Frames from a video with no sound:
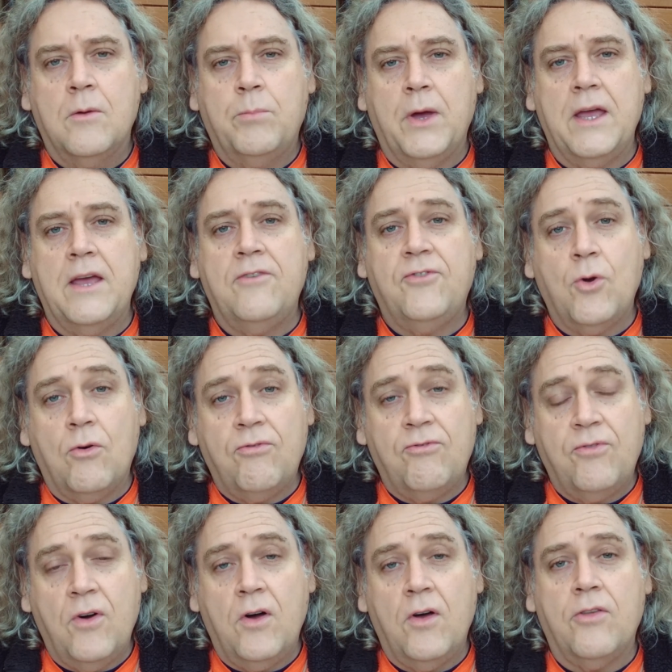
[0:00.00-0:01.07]
But if you're
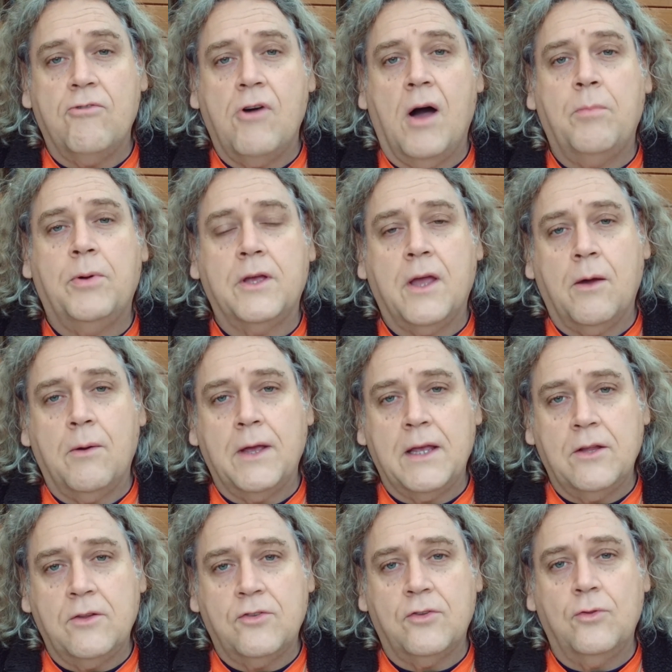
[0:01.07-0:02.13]
further up and going
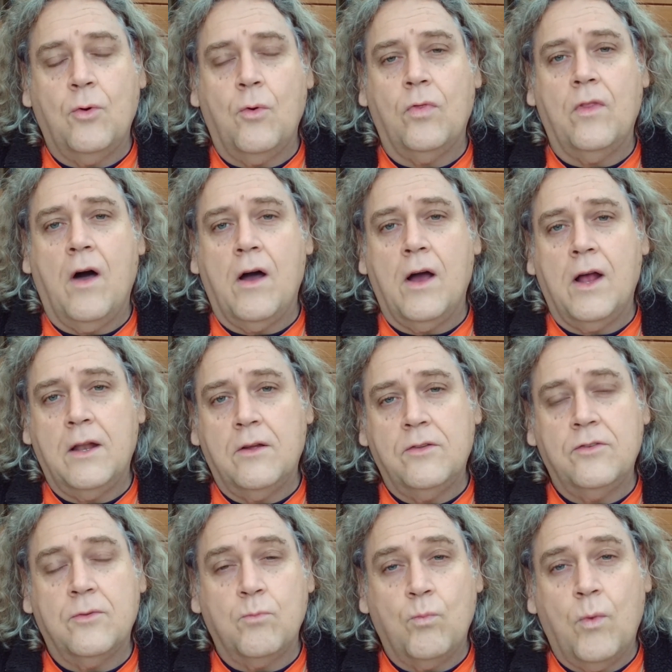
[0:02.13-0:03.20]
into Northern
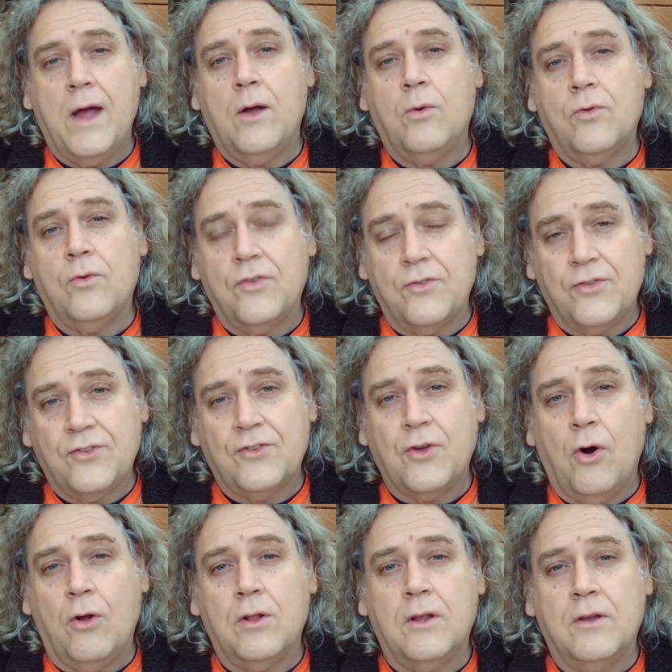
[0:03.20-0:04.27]
Ireland and Wales and
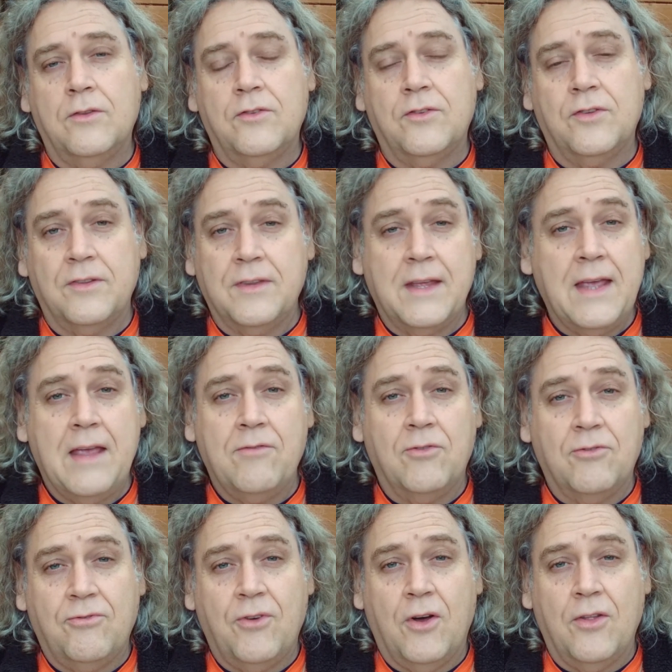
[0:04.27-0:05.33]
Scotland and
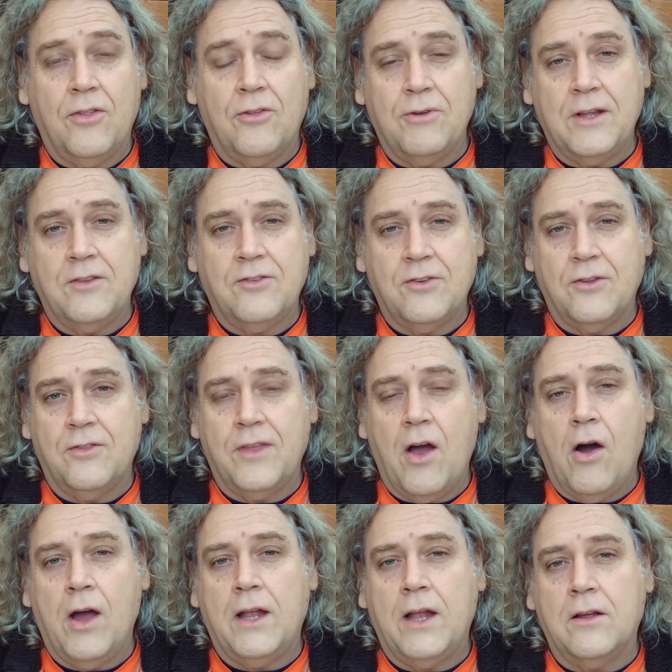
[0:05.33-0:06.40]
even further into the
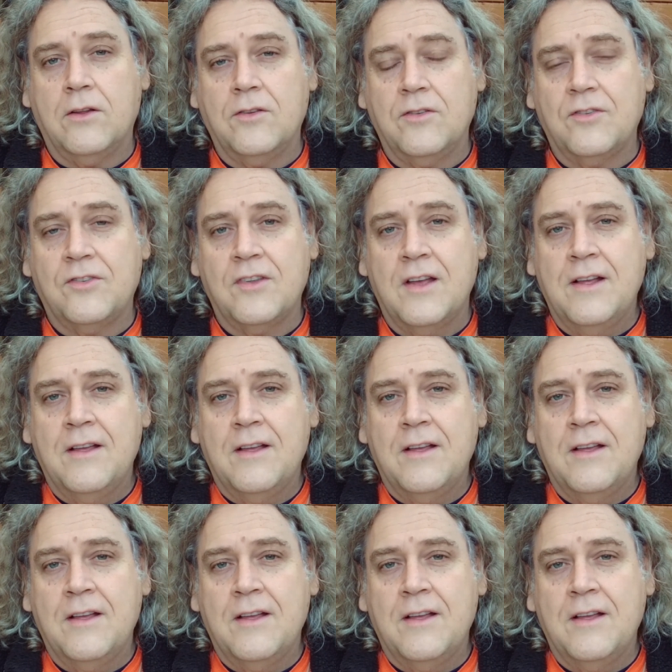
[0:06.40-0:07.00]
islands,